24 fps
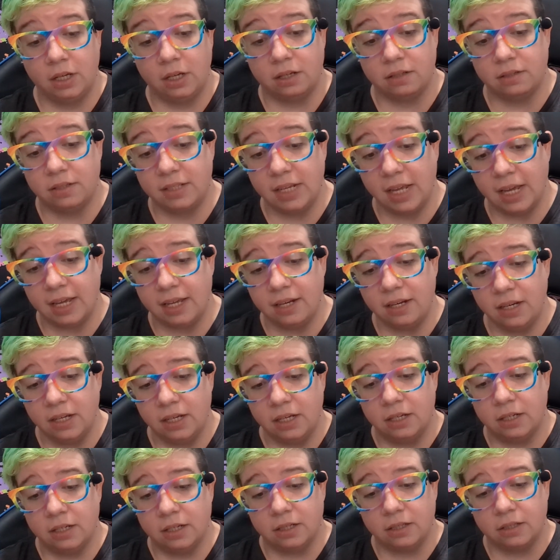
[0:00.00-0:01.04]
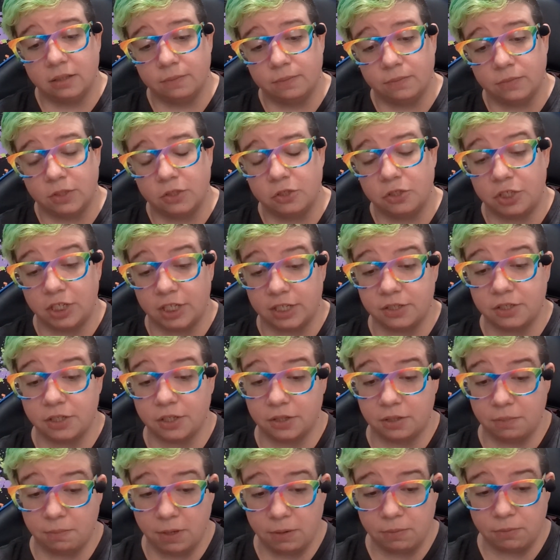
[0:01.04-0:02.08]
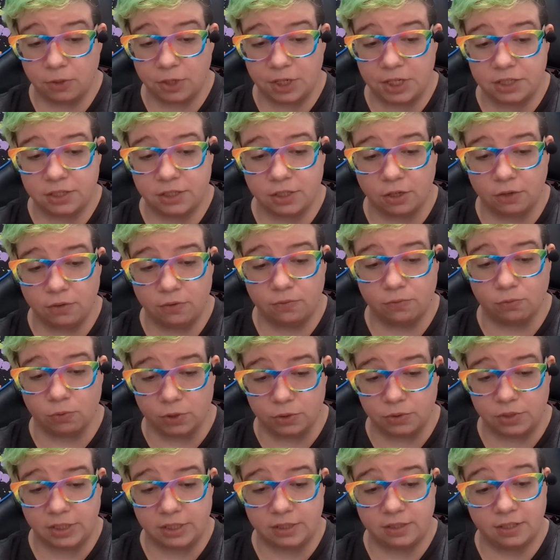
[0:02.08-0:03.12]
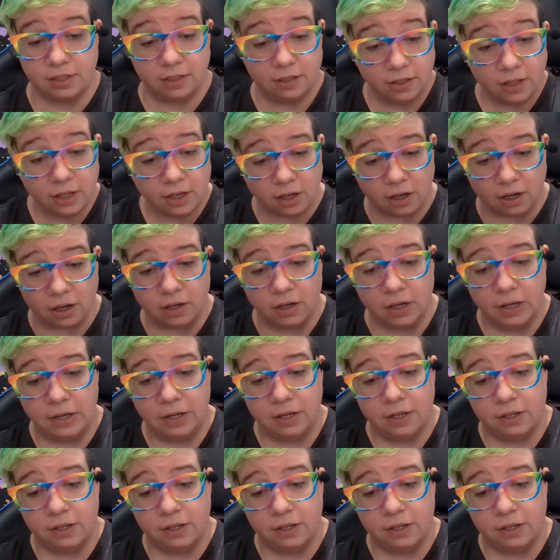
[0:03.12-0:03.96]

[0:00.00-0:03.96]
Instead, she has all the memories of Rosie Sinclair,